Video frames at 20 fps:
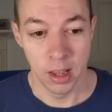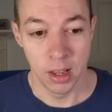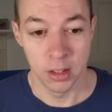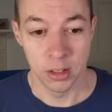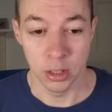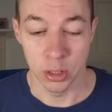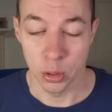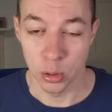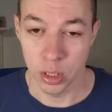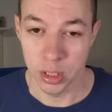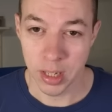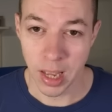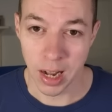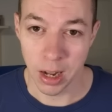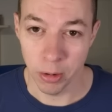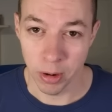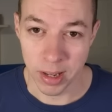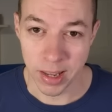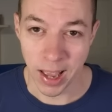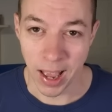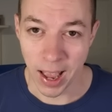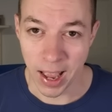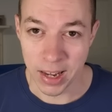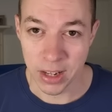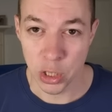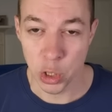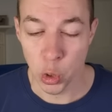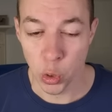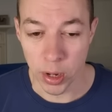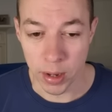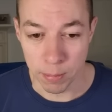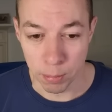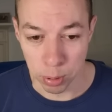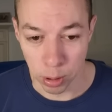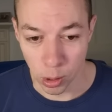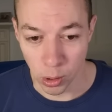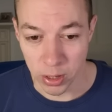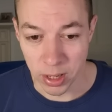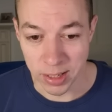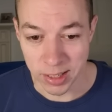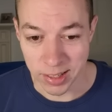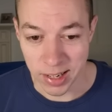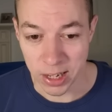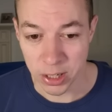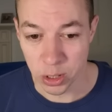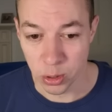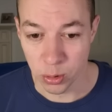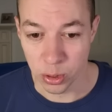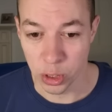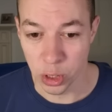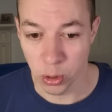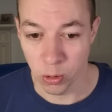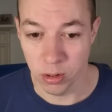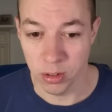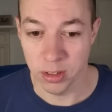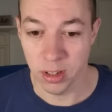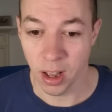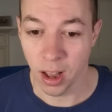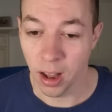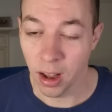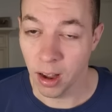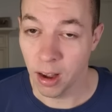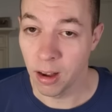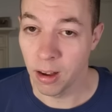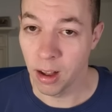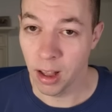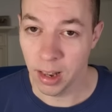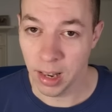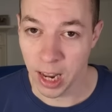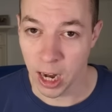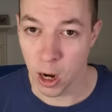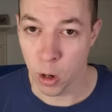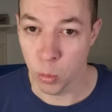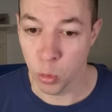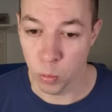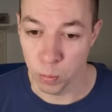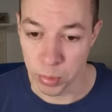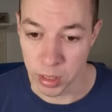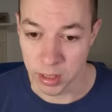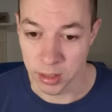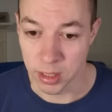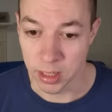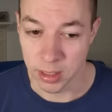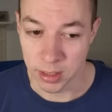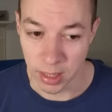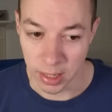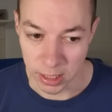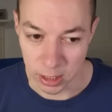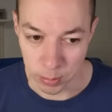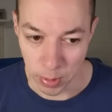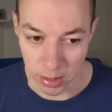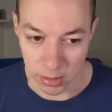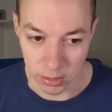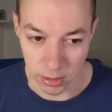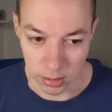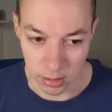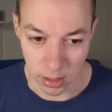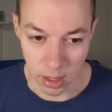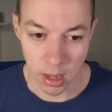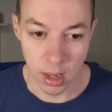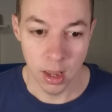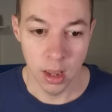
So your salary and your employer's national insurance are allowable business expenses.